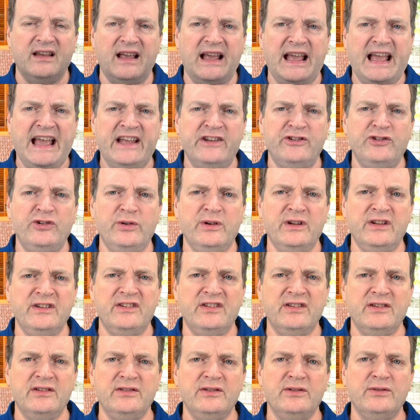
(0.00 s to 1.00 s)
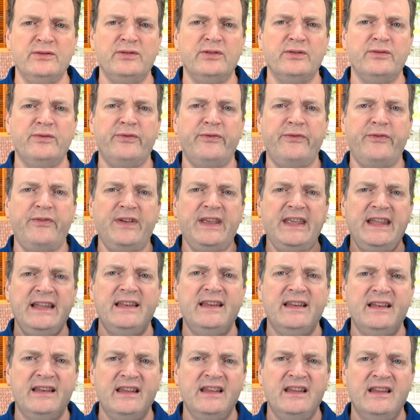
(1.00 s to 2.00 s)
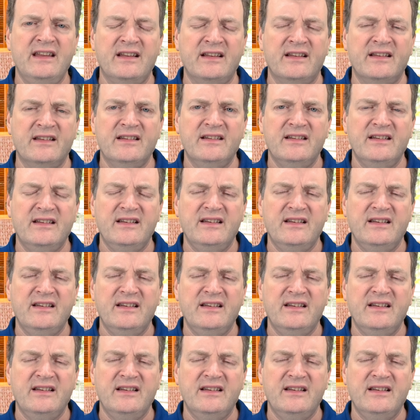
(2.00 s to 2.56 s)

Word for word: As you continue to feed it in,